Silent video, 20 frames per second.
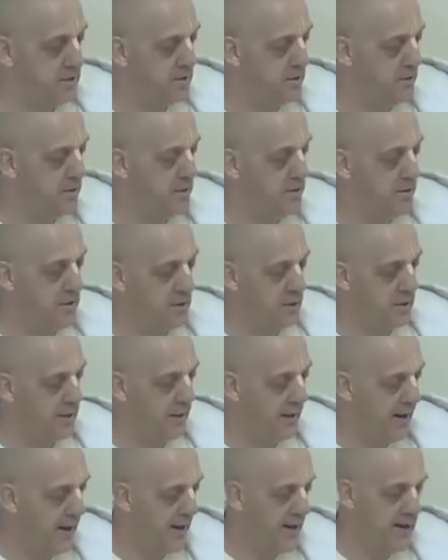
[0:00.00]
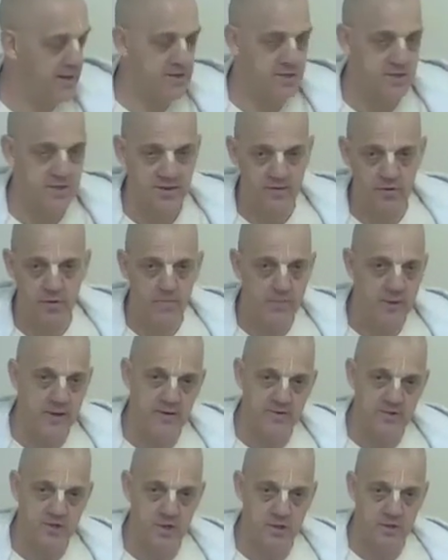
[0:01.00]
and the little hands and stuff, all made
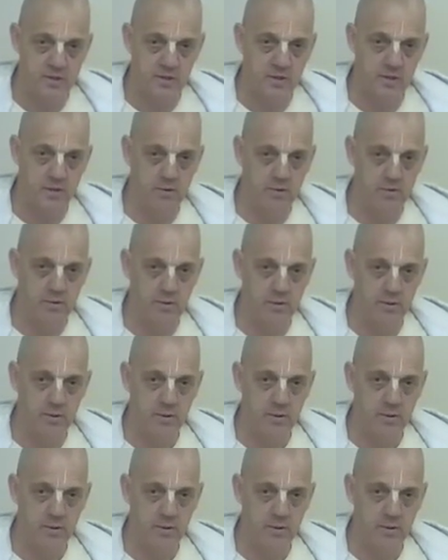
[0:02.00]
of solid gold.